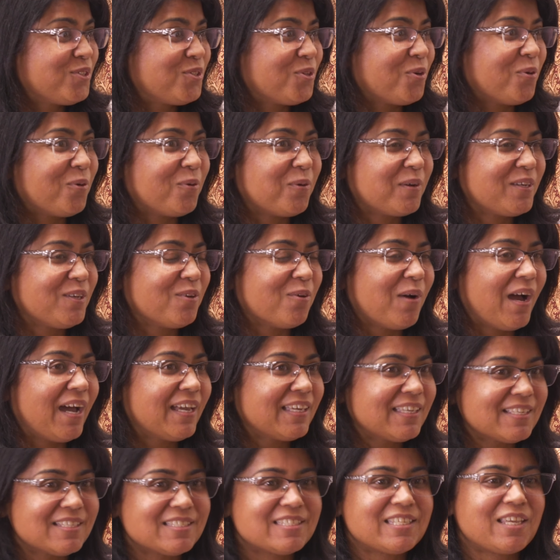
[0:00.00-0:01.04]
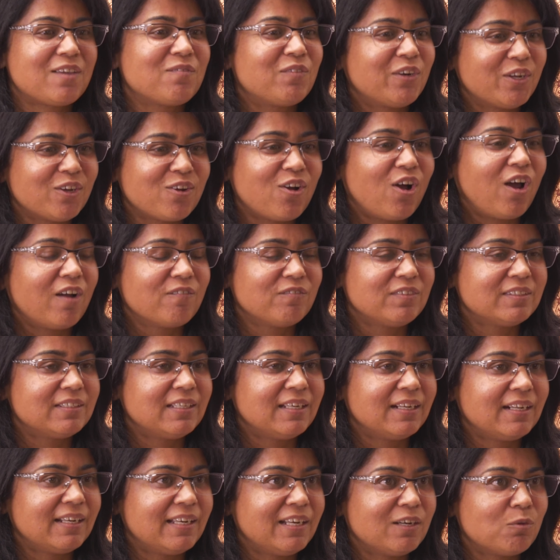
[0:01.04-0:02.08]
So, you know, I can say very
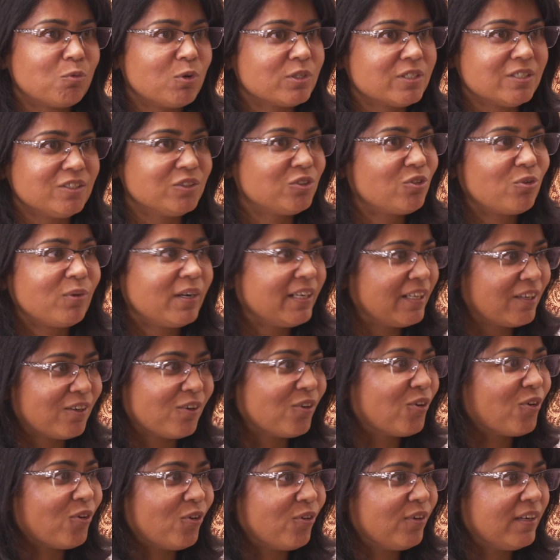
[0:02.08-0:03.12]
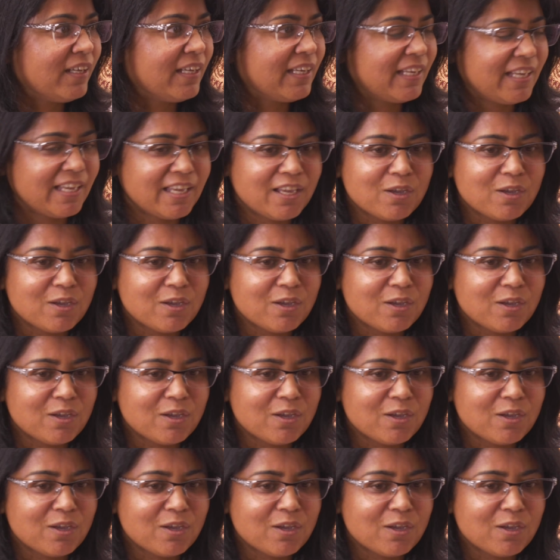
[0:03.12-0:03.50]
confidently it wasn't a theoretical learning,